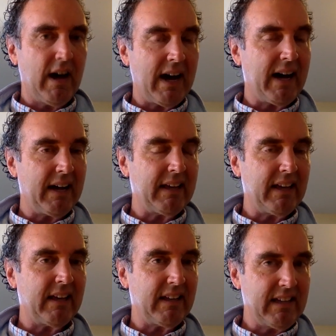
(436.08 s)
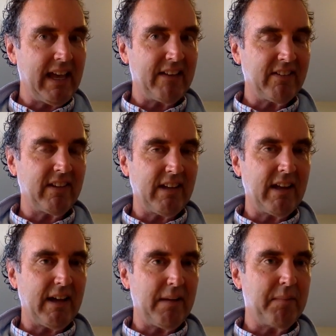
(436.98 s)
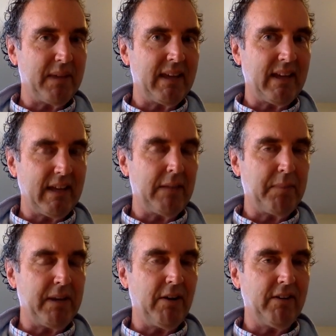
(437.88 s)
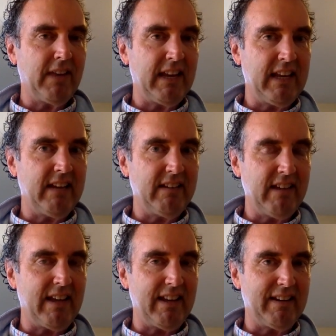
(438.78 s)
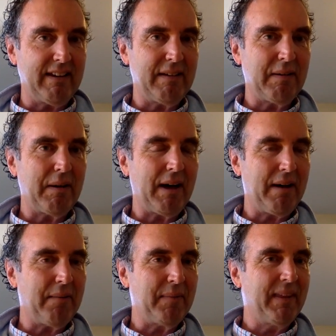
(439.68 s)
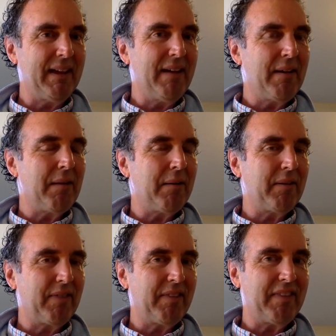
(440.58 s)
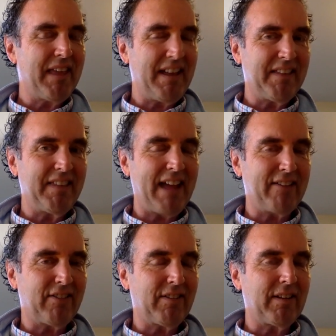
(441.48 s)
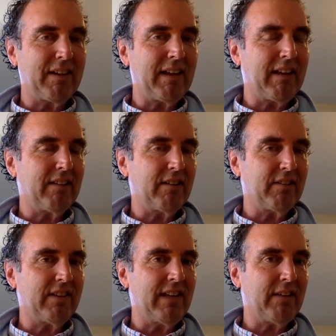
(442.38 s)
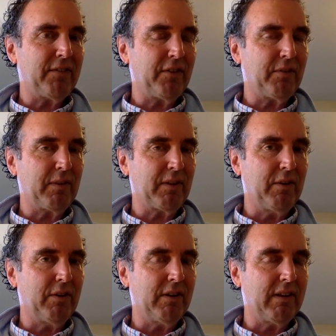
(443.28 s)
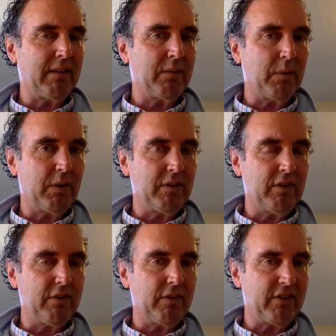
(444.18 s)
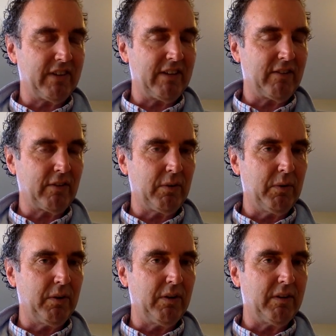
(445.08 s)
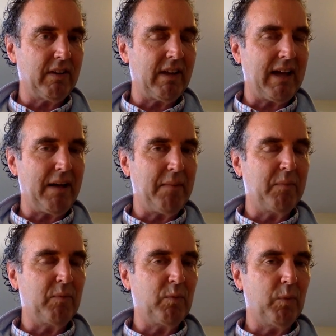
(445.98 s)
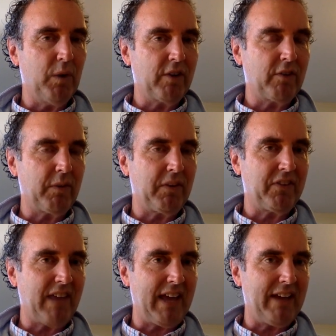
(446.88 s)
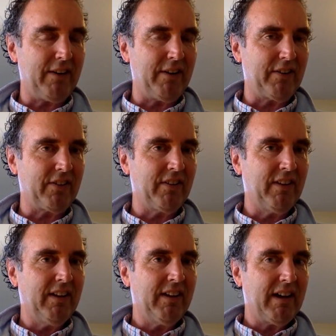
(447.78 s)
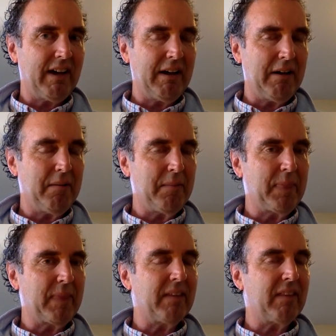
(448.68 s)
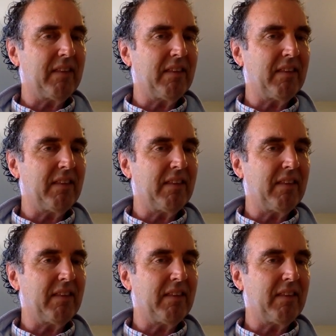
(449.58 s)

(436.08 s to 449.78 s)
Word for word: I, I don't remember that detail. Uh, yes, um, it appeared that he did. Um, that that's CS First with Google at World University and School um, works with standards um,